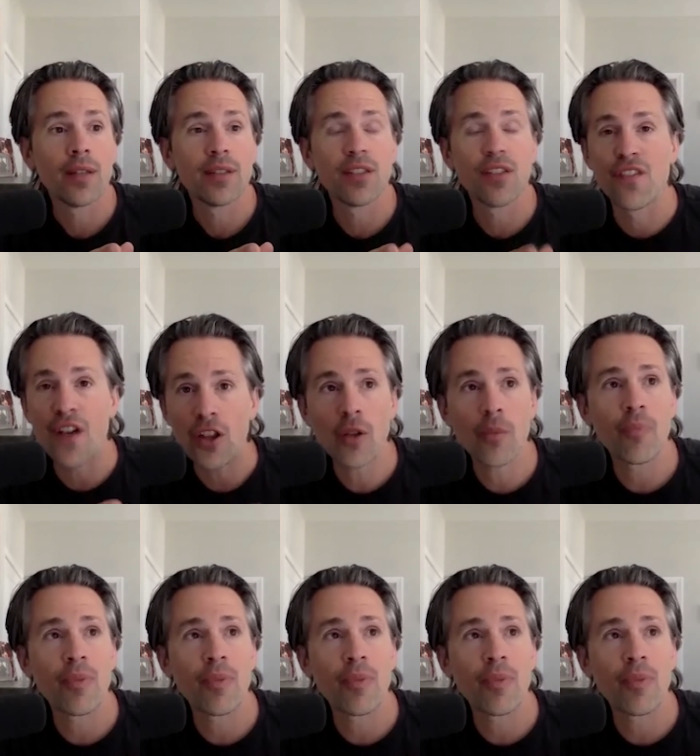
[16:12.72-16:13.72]
develop
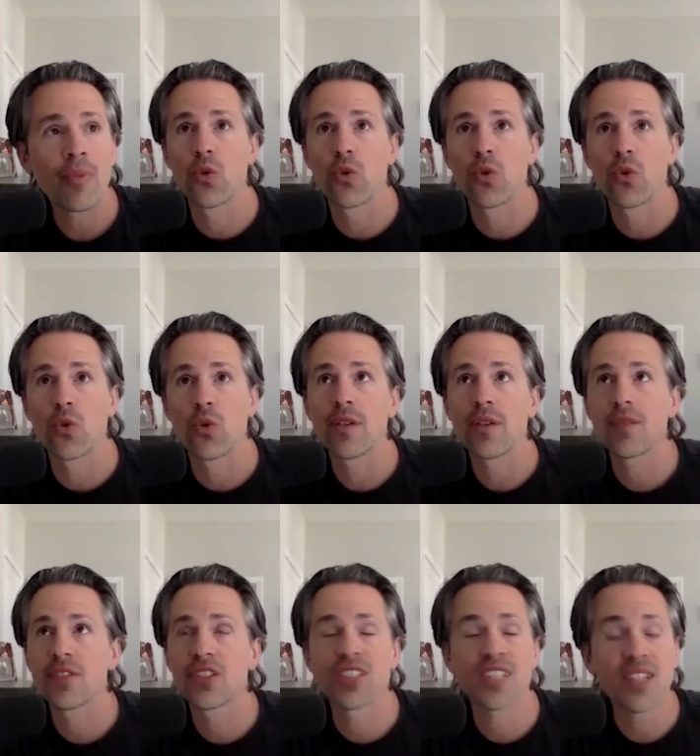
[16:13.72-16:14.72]
that sort of
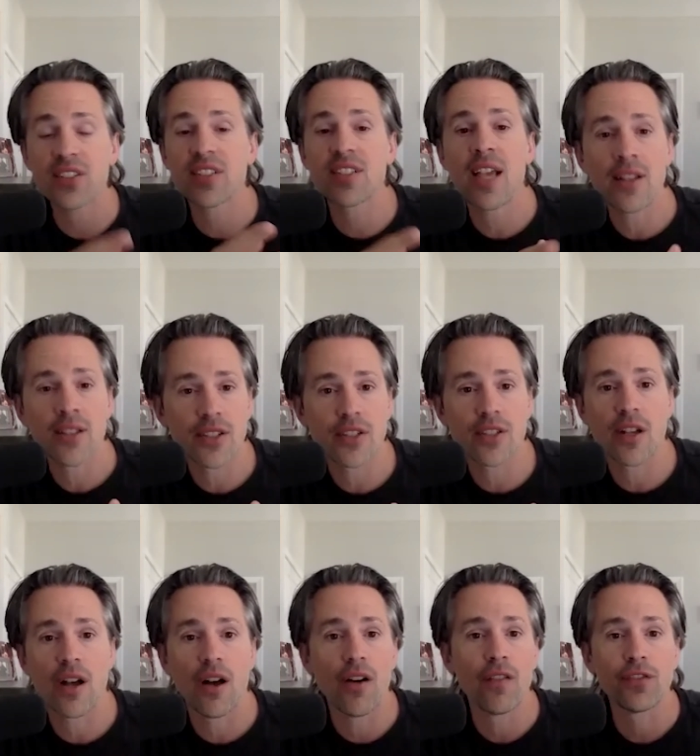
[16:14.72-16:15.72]
sixth sense
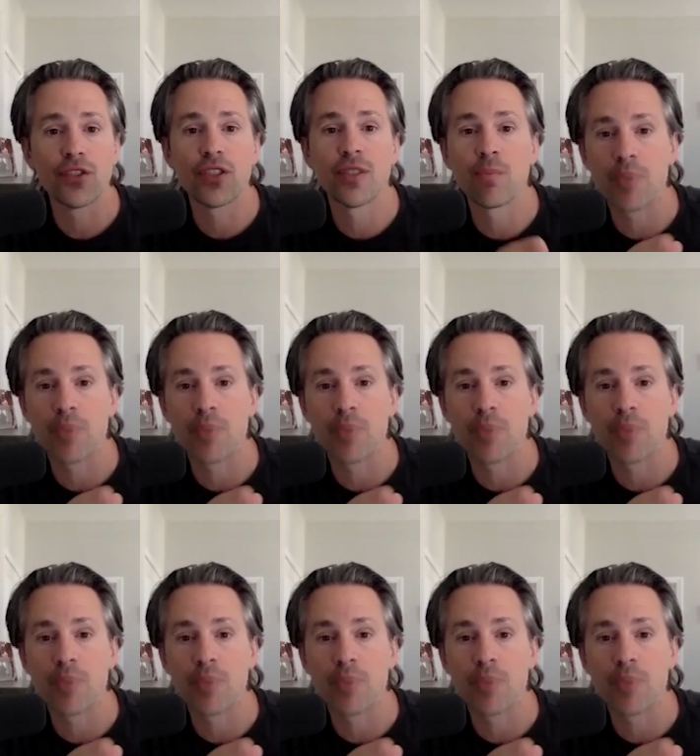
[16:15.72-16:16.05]
of